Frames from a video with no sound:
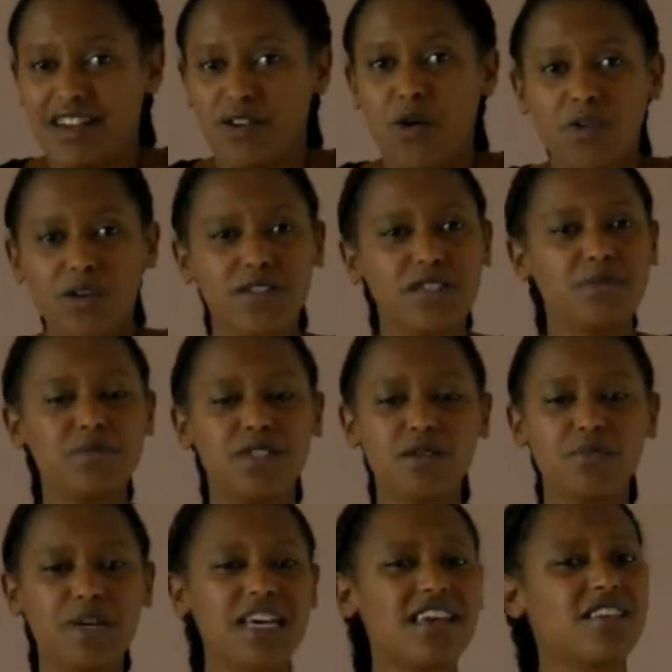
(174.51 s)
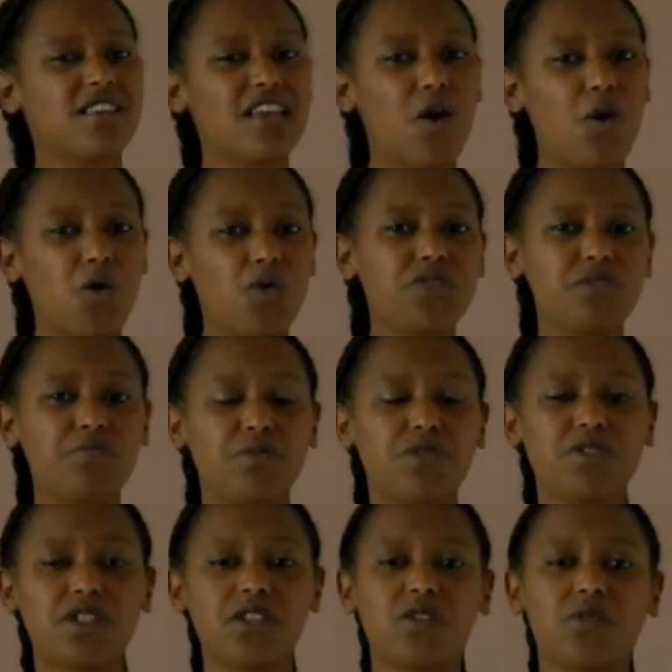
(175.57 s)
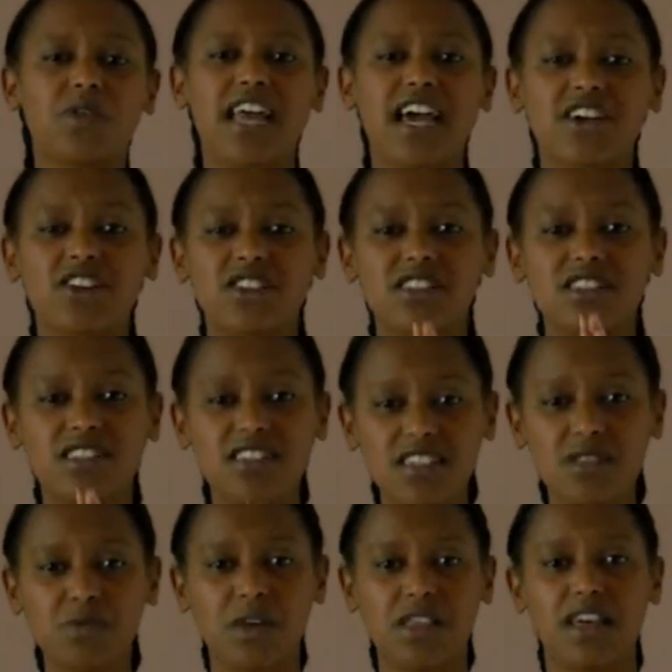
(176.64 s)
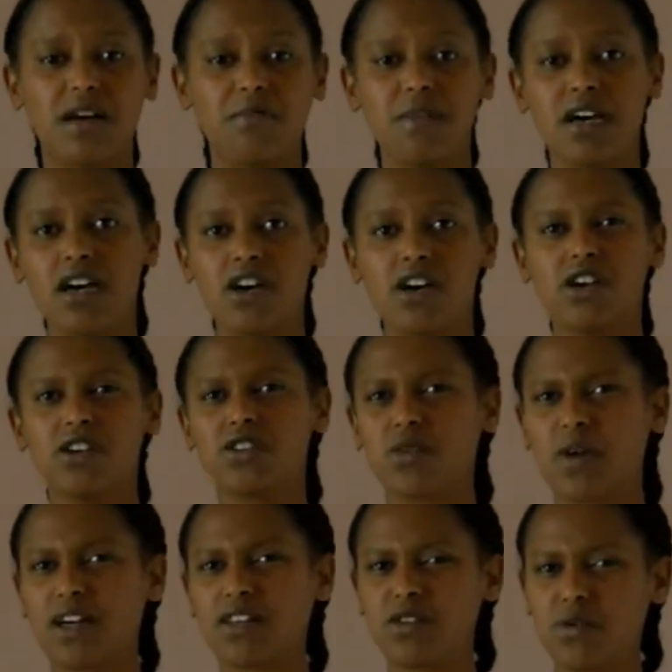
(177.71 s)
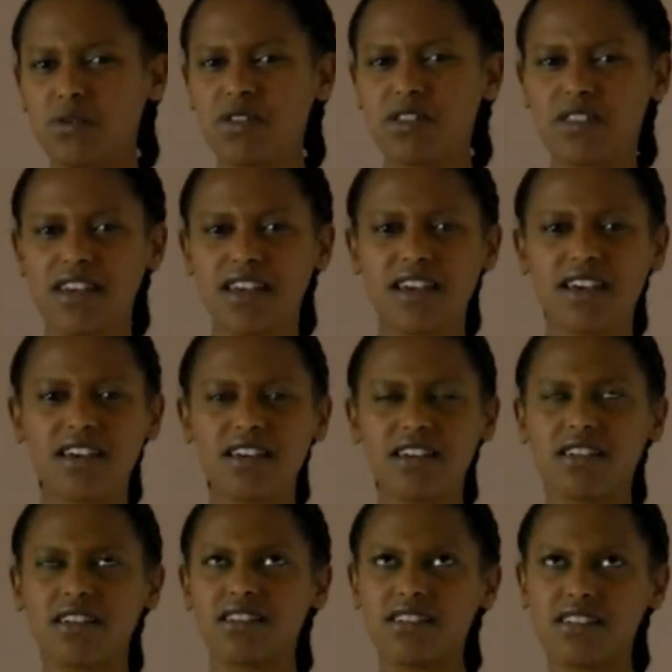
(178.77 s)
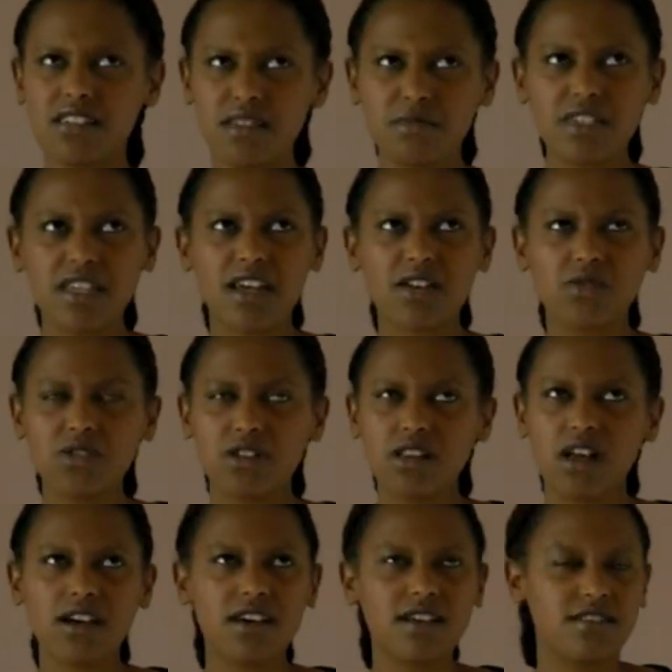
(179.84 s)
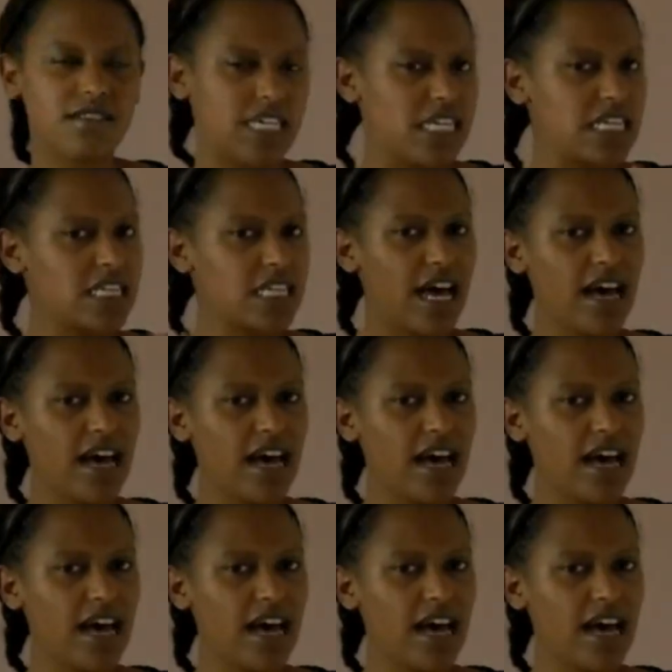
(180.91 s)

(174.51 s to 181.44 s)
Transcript: Korra seems to be the only person who can actually deal with them. So I don't think, it seems that Unalaq didn't